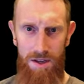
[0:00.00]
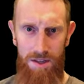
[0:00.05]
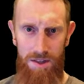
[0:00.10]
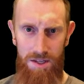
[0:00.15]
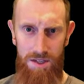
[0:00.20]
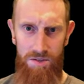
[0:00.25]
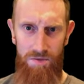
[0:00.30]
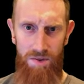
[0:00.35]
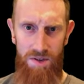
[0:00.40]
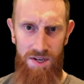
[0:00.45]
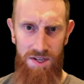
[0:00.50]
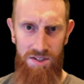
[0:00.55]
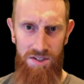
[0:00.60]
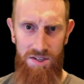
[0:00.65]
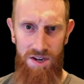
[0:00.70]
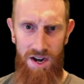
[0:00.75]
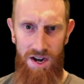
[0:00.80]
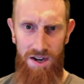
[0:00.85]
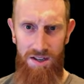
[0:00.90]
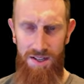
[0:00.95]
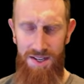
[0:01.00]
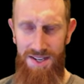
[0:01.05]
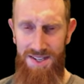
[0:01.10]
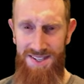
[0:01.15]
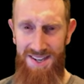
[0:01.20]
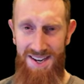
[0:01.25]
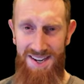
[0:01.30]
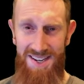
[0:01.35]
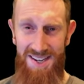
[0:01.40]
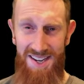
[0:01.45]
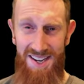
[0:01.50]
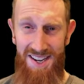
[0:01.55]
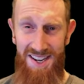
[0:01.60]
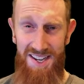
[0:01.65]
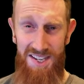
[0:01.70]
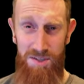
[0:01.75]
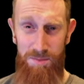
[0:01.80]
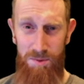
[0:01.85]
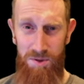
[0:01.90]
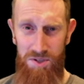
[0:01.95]
This fitting style is a
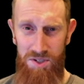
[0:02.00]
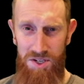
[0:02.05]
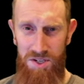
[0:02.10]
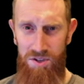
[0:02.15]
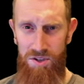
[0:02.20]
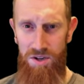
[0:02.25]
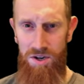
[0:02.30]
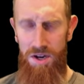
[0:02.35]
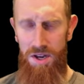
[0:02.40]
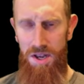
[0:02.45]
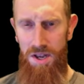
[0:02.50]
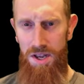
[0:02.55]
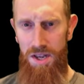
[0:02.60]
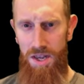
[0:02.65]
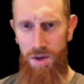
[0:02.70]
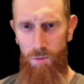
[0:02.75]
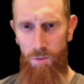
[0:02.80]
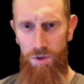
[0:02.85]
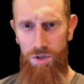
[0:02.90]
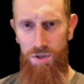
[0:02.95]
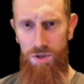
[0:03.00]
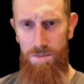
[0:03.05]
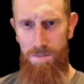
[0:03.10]
tedious procedure in which the